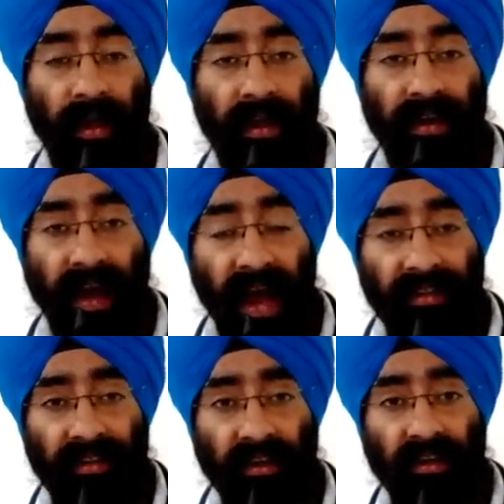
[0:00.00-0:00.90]

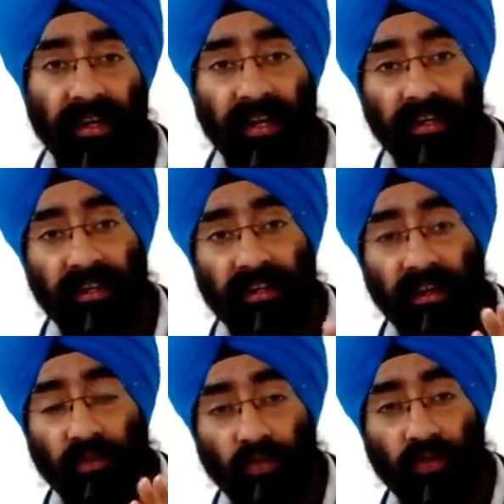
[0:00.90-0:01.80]
Rather, it is
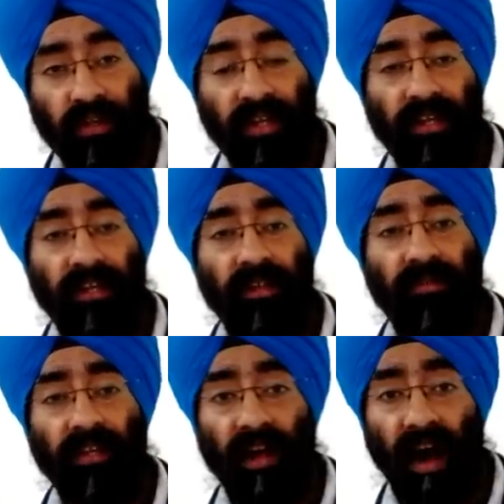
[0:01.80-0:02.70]
associated
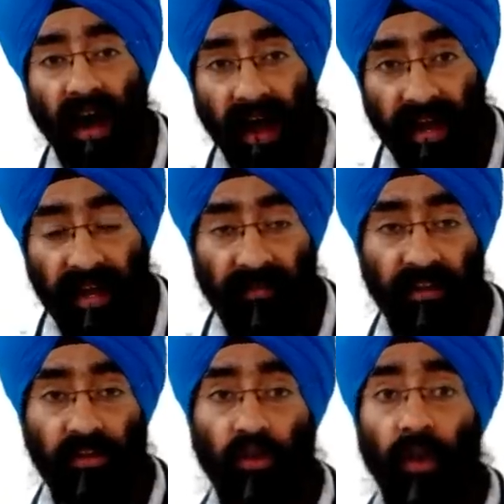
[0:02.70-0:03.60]
with high
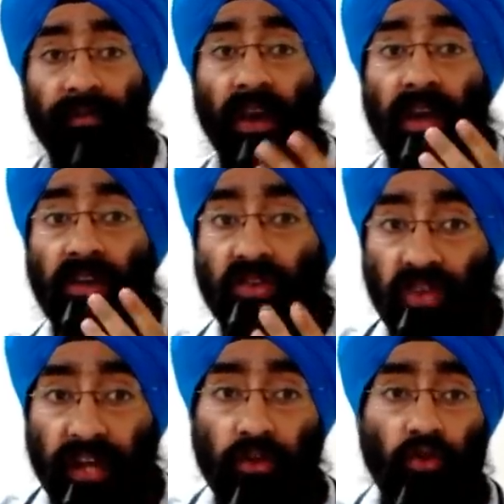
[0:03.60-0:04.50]
levels of
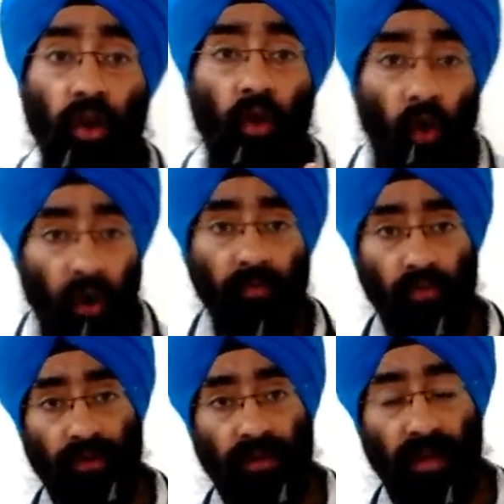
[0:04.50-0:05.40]
sexual
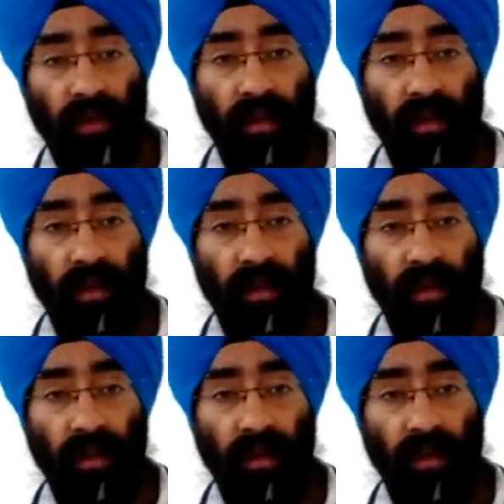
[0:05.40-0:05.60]
hormones.